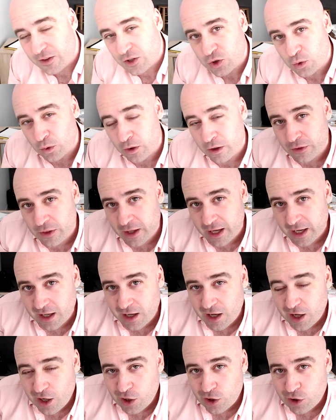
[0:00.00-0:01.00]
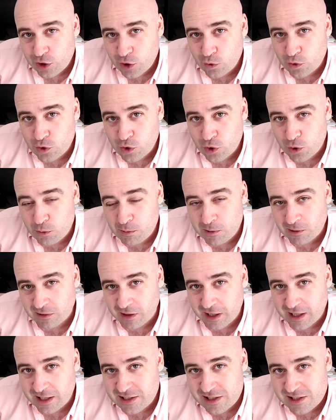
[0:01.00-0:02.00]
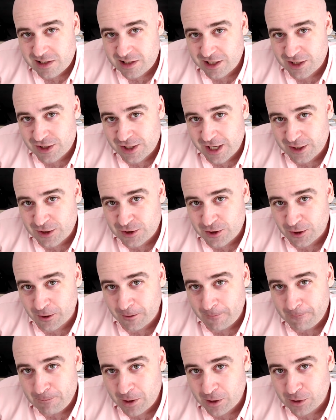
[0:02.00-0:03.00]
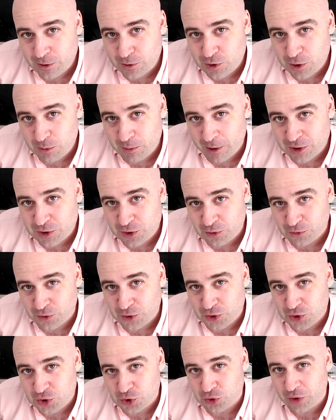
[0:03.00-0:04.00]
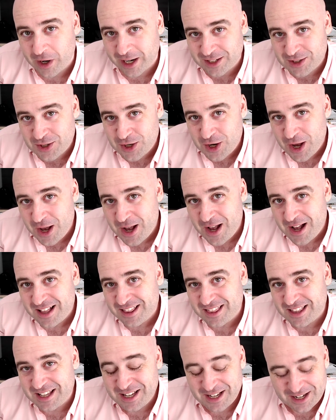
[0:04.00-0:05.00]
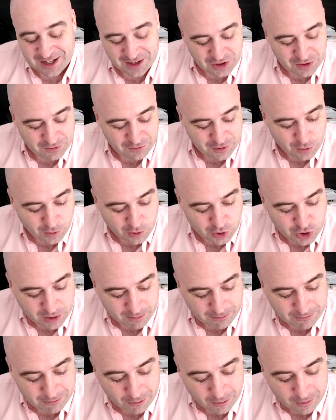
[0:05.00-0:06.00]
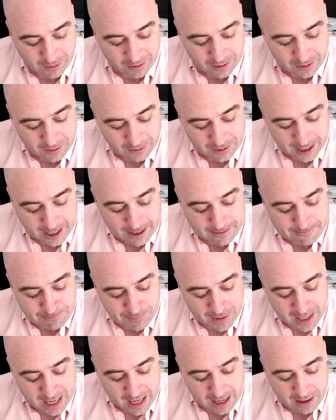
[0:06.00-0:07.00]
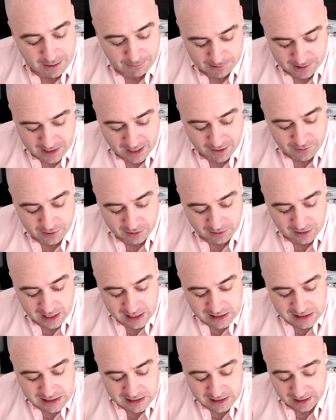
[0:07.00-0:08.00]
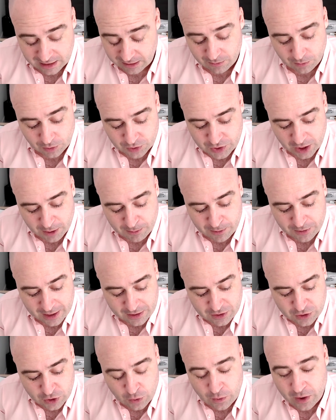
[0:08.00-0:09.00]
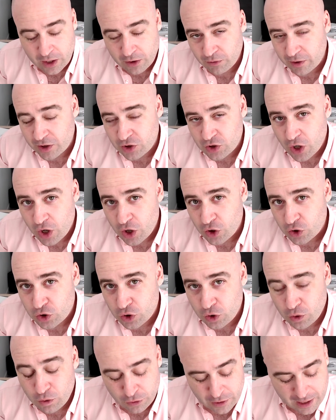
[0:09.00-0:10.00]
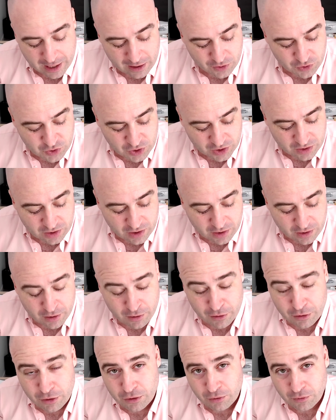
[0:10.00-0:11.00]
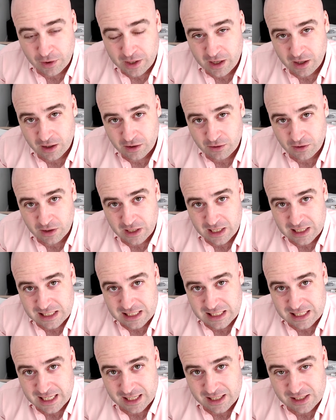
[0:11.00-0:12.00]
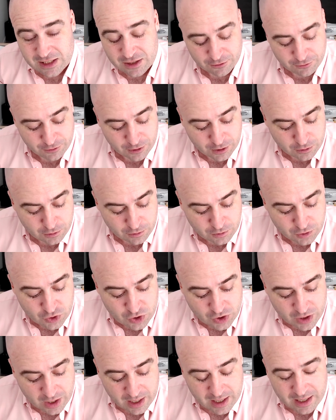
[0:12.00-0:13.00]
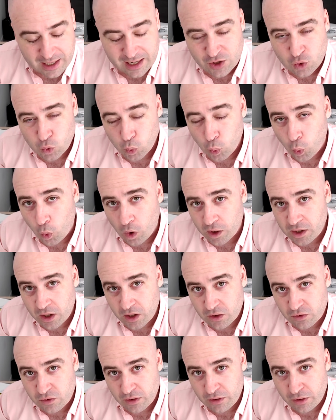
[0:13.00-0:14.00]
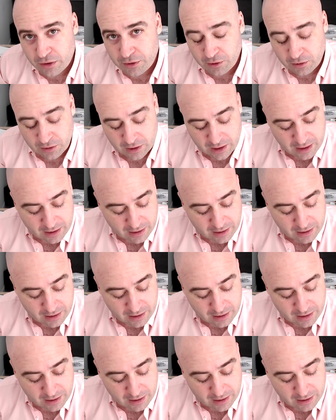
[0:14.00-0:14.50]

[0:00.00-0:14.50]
sort of thing YouTube likes to censor, that YouTube likes to restrict the viewership for, okay? But nevertheless, and we'll talk about that too, it reached 2,306 views. It has 130